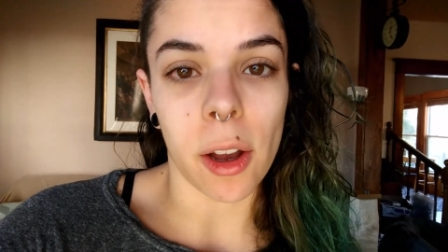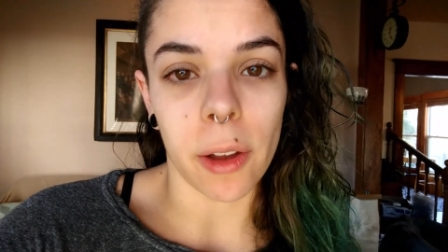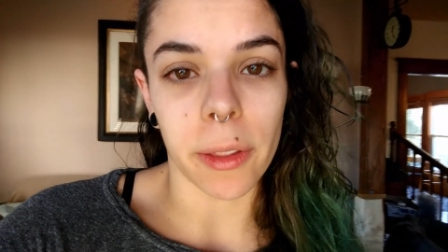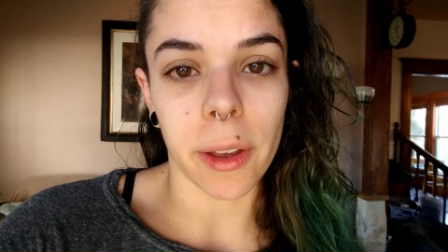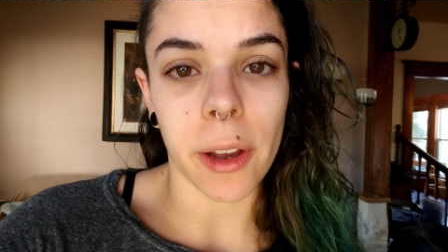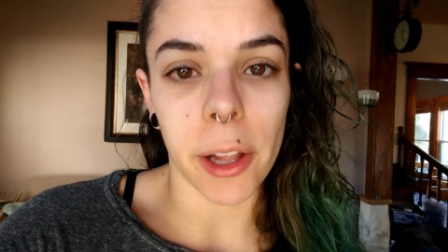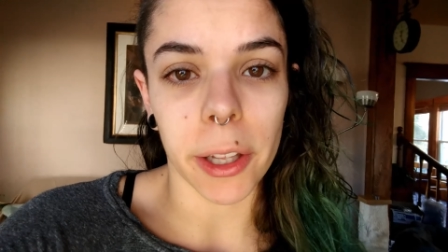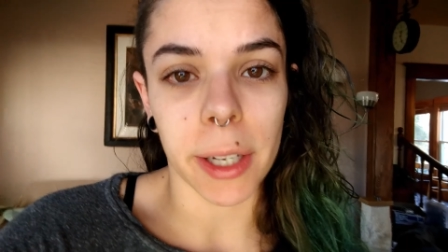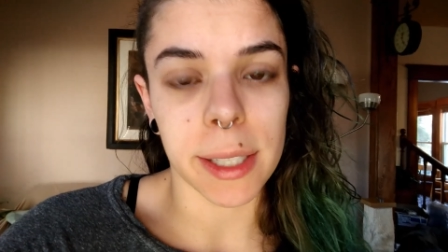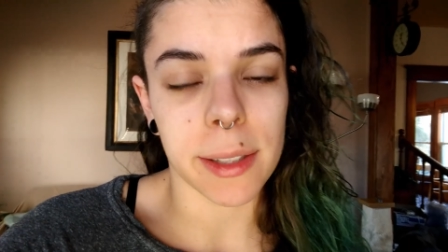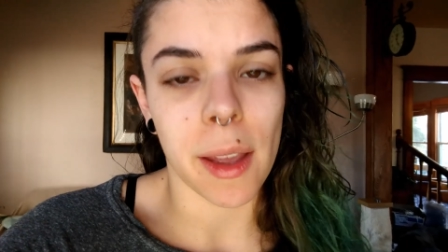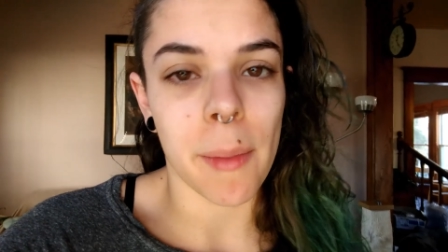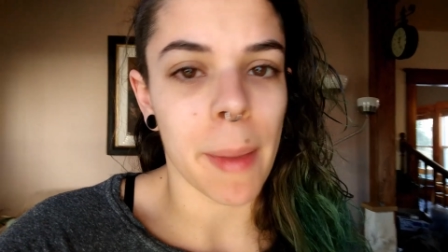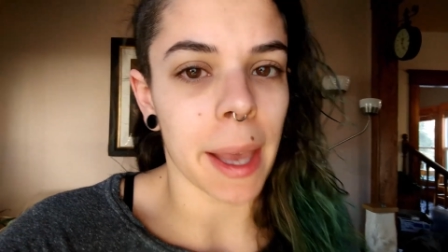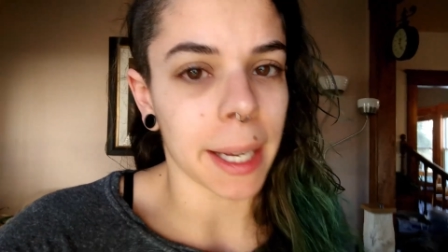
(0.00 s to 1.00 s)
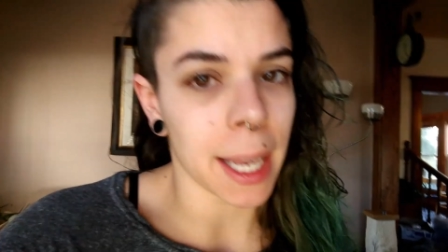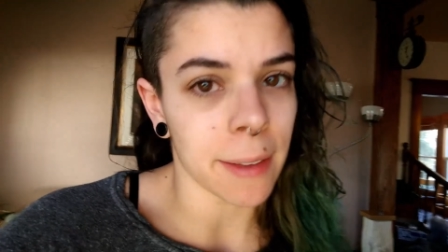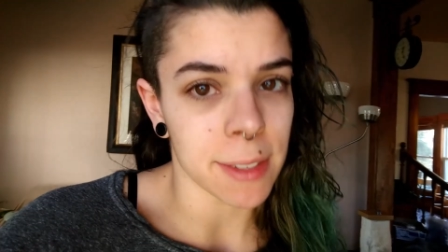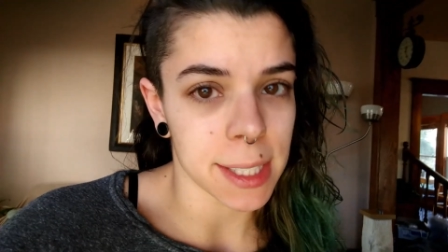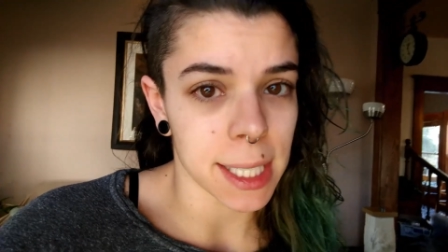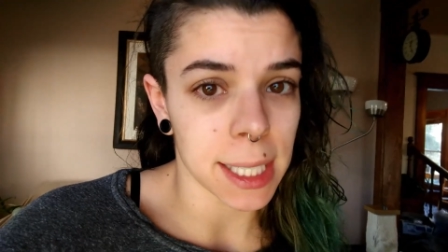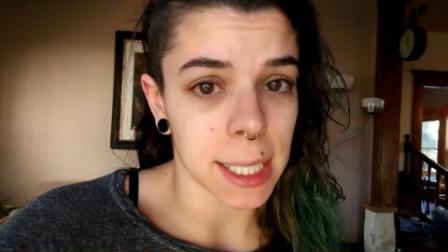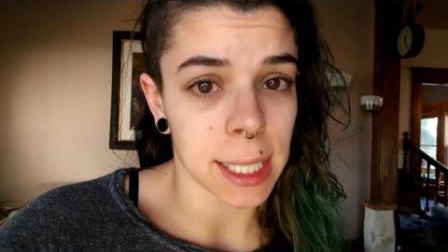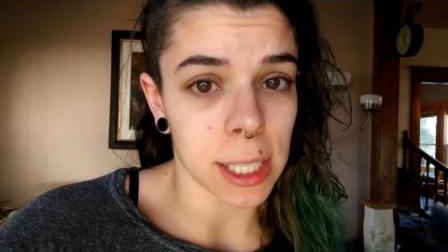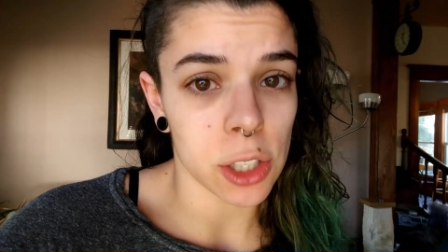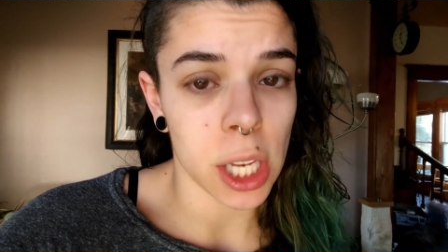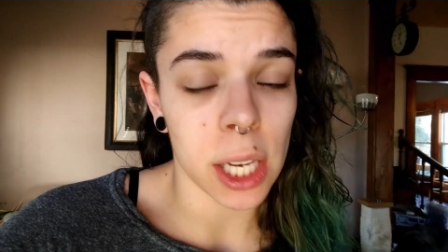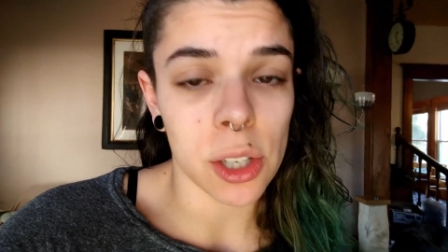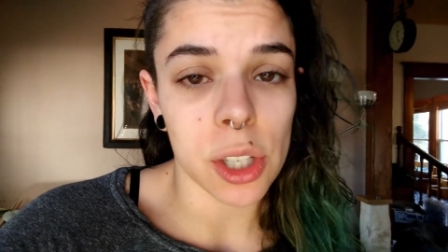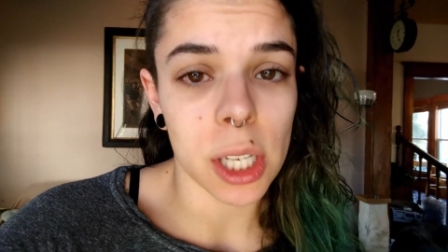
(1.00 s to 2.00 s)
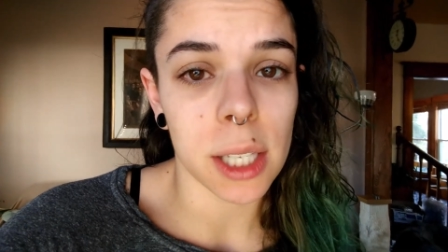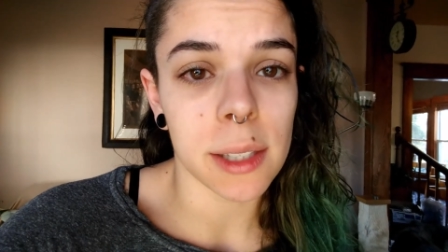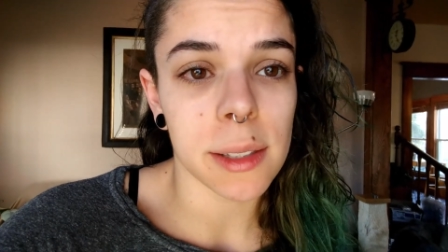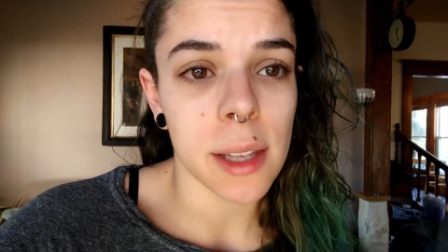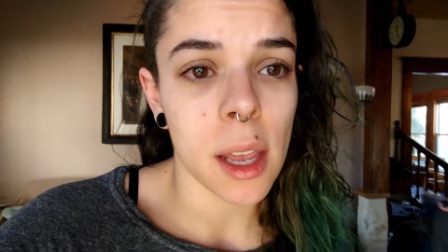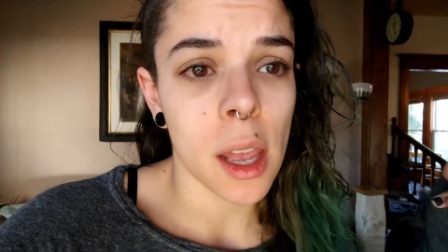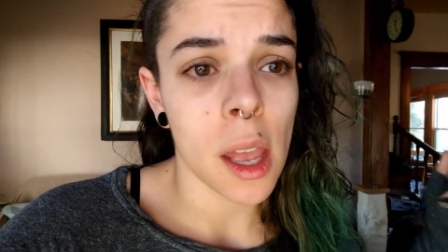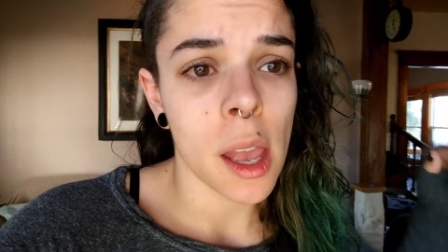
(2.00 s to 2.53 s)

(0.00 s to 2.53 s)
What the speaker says: All the color has come back. I haven't seen any changes.